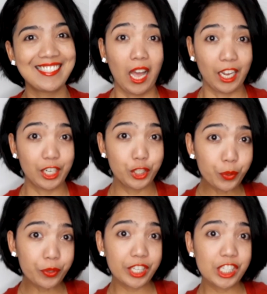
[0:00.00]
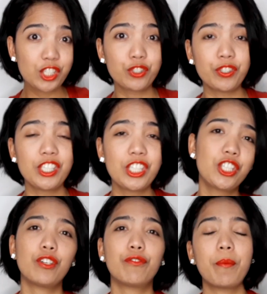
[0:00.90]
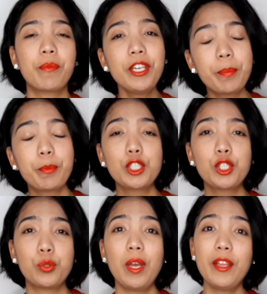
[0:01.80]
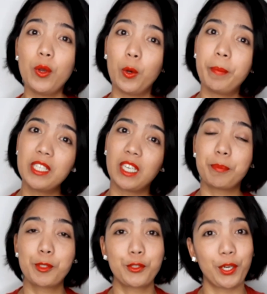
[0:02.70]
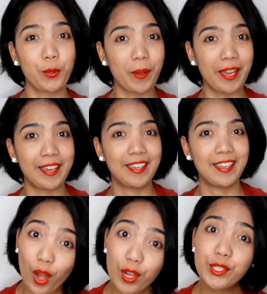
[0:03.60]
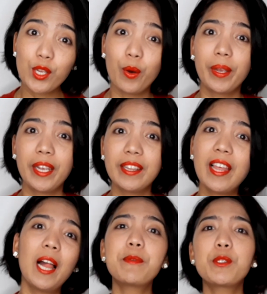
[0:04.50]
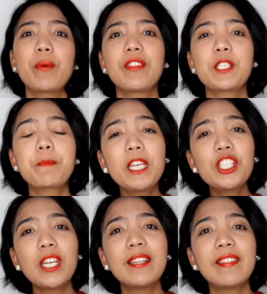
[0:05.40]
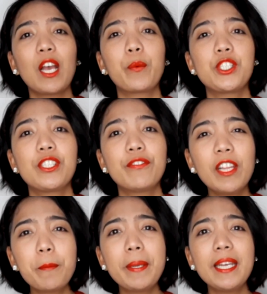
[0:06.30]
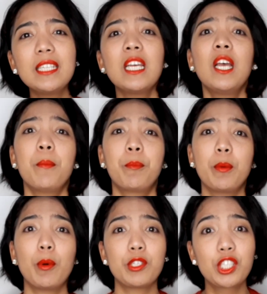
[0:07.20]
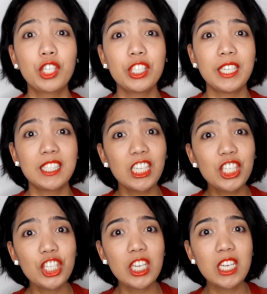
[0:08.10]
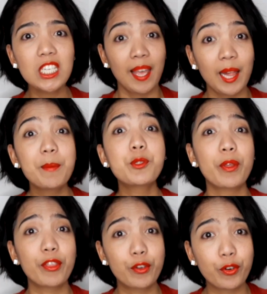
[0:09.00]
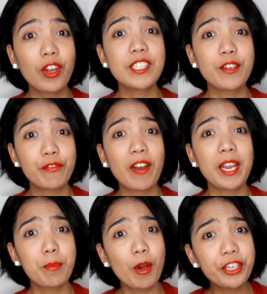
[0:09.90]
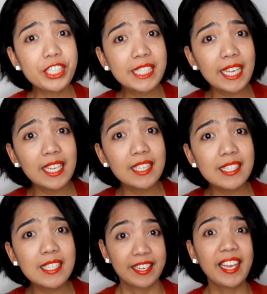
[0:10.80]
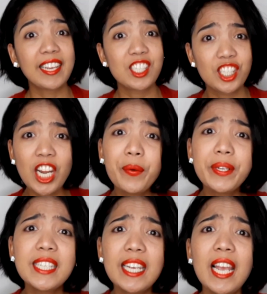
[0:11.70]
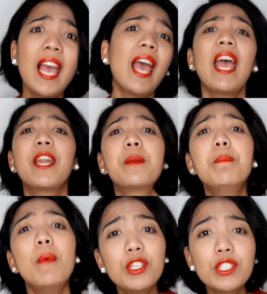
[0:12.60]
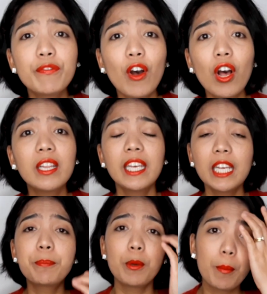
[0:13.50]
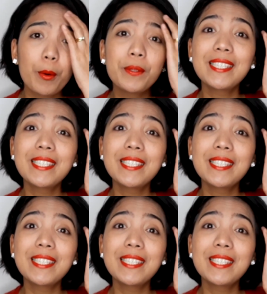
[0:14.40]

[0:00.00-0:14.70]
I do this to transition from the nipple to an open cup straight away. Also, it helps with the speech and language development, promotes good dentition, helps with gross and fine motor skills, dexterity, and most of all, it promotes